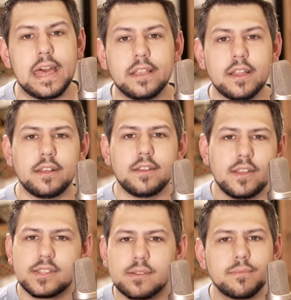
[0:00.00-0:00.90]
and
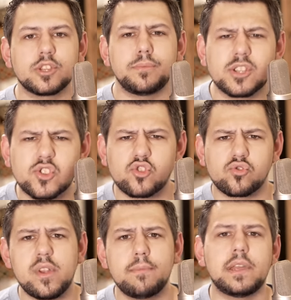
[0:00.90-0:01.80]
it's something to be
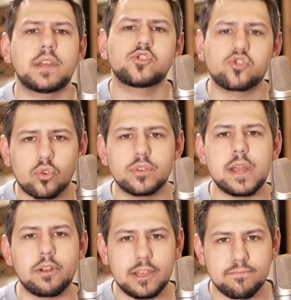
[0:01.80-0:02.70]
extremely,
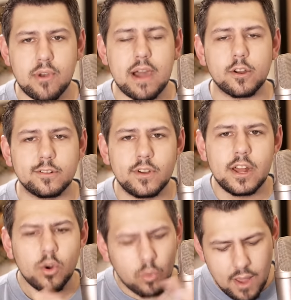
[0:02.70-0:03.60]
extraordinarily proud of.
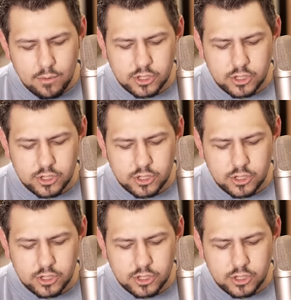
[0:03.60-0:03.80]
Why